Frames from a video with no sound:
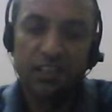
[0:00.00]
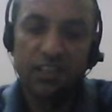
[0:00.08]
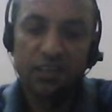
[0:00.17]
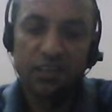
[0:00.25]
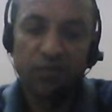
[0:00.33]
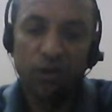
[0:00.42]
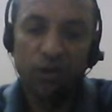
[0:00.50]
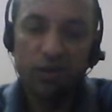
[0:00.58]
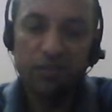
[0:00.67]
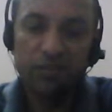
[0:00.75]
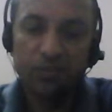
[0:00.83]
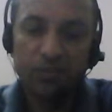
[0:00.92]
The
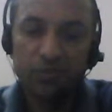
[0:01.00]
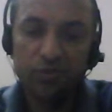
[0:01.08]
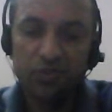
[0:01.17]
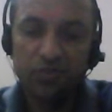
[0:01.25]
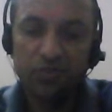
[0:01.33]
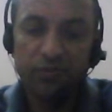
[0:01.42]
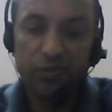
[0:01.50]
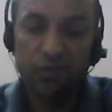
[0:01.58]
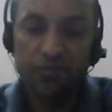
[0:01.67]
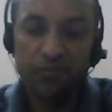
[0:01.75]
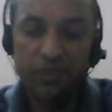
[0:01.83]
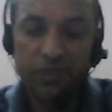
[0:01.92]
following procedure for
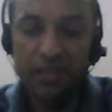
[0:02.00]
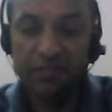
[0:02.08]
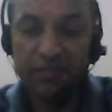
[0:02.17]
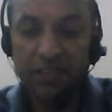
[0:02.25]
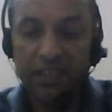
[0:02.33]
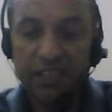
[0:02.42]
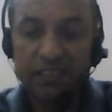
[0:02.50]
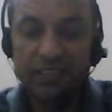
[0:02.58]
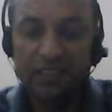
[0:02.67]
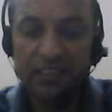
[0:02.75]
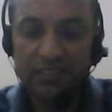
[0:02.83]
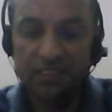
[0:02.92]
PNF techniques
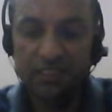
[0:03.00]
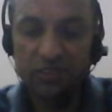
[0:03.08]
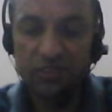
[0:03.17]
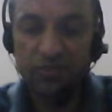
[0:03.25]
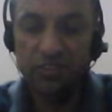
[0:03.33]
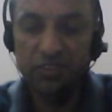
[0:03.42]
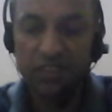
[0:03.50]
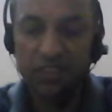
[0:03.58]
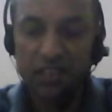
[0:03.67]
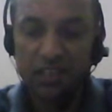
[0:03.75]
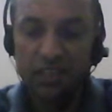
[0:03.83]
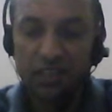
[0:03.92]
as such, you see,
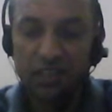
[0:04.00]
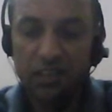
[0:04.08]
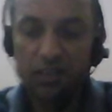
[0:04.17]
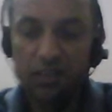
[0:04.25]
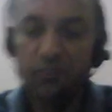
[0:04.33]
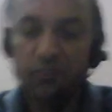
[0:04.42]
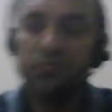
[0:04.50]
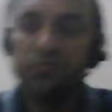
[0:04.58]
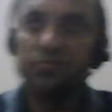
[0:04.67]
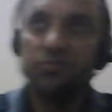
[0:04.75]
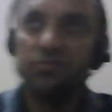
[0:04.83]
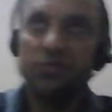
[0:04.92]
uh,
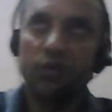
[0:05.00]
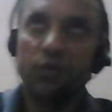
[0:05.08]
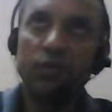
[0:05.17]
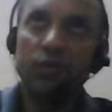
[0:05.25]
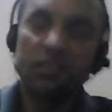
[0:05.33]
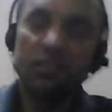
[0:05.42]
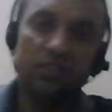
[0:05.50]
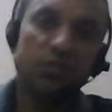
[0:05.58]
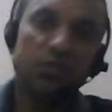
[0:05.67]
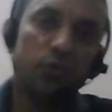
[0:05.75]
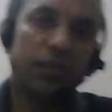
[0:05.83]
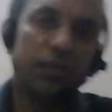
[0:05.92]
nowadays a
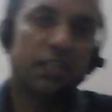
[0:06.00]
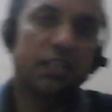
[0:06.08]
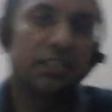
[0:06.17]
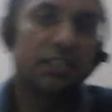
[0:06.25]
new techniques